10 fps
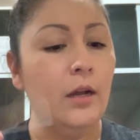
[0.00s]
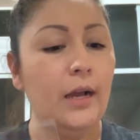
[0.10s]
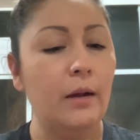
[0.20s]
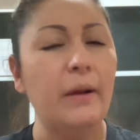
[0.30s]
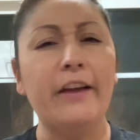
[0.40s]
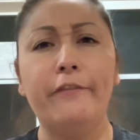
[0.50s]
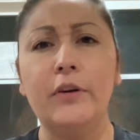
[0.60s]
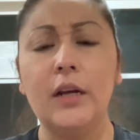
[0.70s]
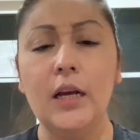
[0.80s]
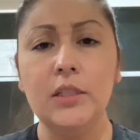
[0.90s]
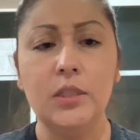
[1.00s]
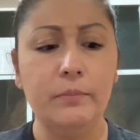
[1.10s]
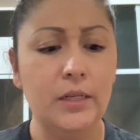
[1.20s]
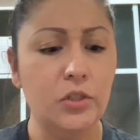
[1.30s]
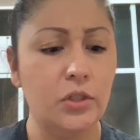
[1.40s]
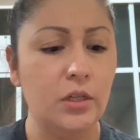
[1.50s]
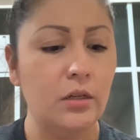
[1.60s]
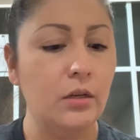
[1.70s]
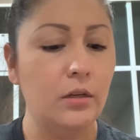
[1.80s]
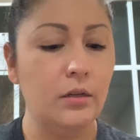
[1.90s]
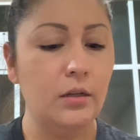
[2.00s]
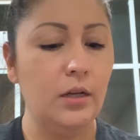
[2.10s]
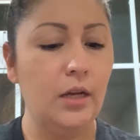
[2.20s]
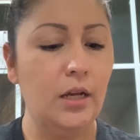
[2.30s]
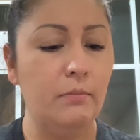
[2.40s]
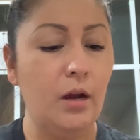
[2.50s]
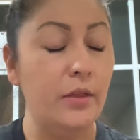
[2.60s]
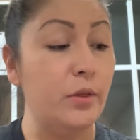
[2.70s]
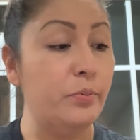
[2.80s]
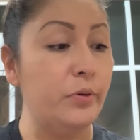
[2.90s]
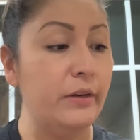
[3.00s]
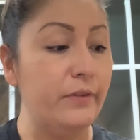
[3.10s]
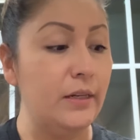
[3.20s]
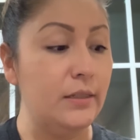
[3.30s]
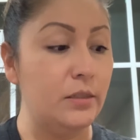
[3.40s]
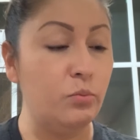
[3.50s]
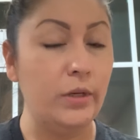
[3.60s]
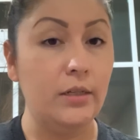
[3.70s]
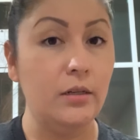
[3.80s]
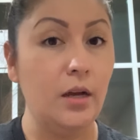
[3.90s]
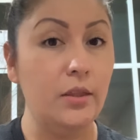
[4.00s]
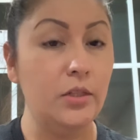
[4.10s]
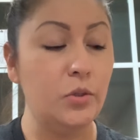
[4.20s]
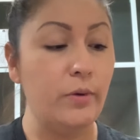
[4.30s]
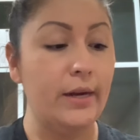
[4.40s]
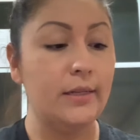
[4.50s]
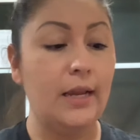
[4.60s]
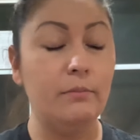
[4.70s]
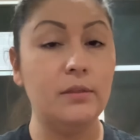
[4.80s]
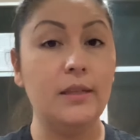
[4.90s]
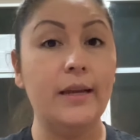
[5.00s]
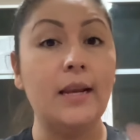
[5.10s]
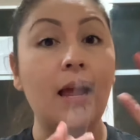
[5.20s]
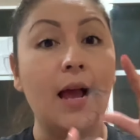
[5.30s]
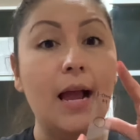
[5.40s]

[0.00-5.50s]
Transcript: I forgot to mention on the previous one, on the direct M slide,